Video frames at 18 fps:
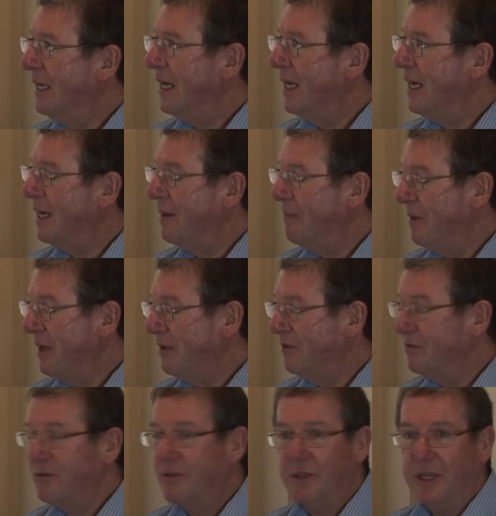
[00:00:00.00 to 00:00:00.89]

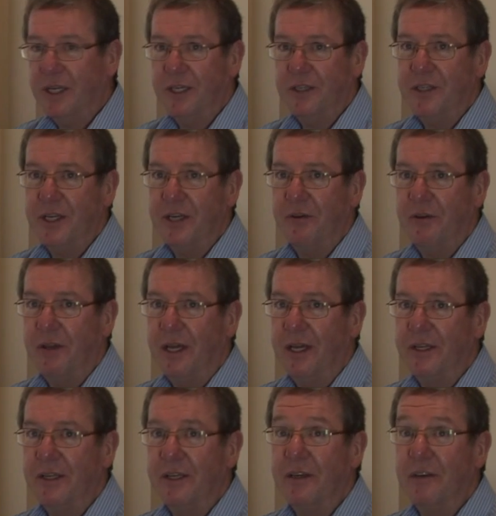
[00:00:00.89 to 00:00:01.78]
and also get a general
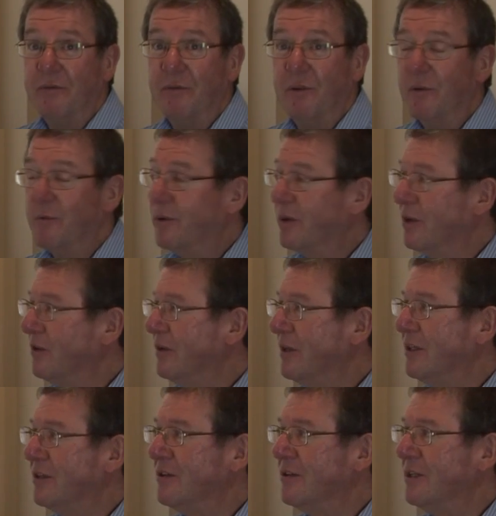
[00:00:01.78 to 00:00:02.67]
idea of what we're
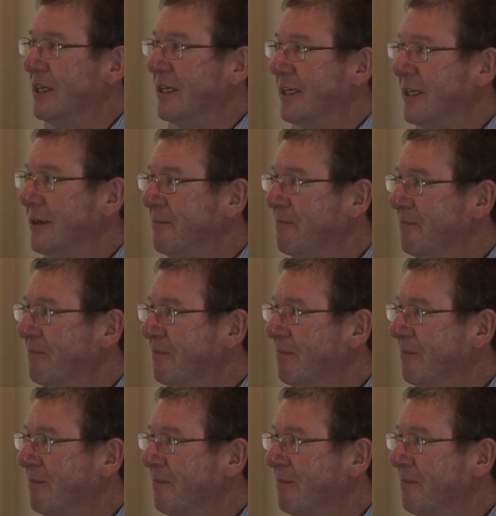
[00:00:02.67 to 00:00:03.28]
going to see.